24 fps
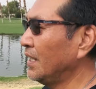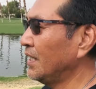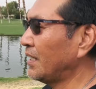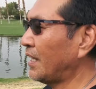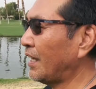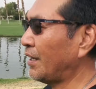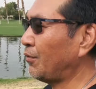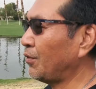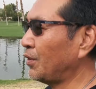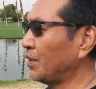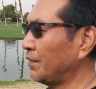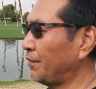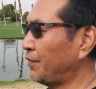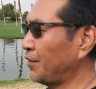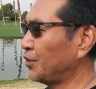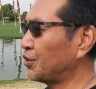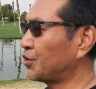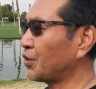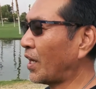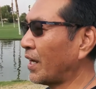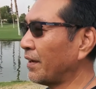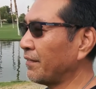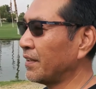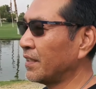that if you're
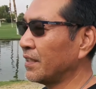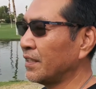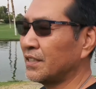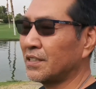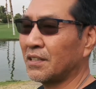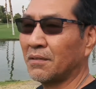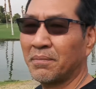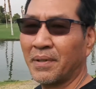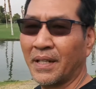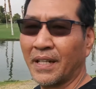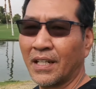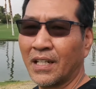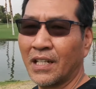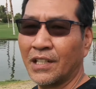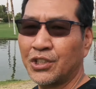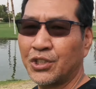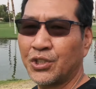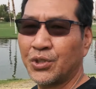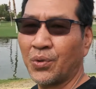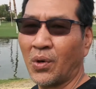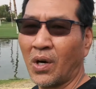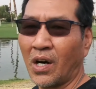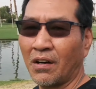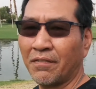driving and somebody
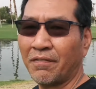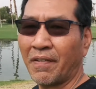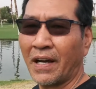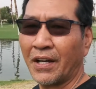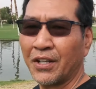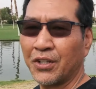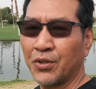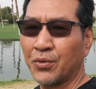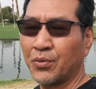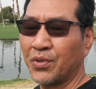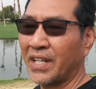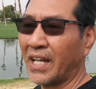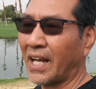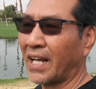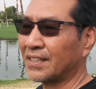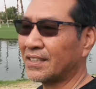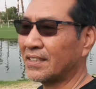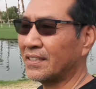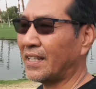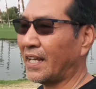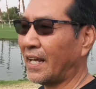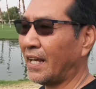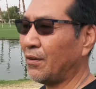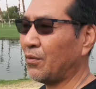cuts you off, how you react
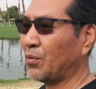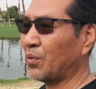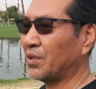to that.